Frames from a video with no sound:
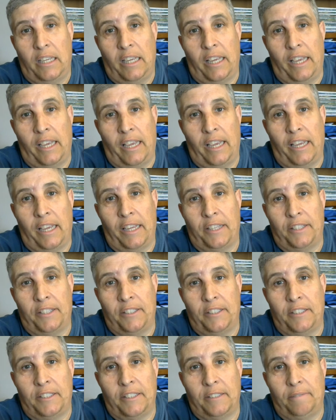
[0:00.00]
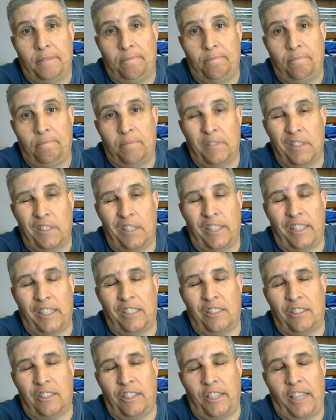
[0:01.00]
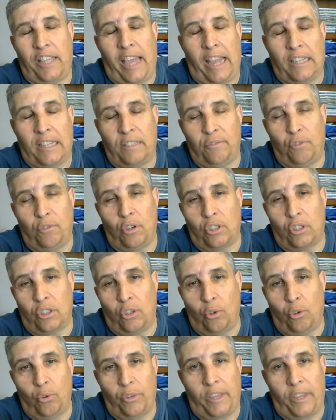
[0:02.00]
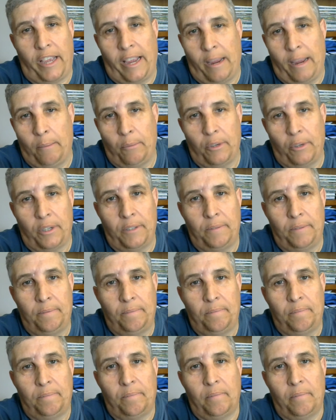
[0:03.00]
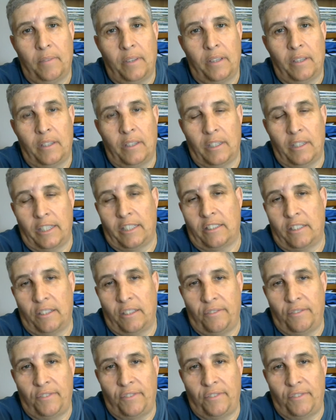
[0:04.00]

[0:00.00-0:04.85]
and links to the Activeon Gold camera, links to the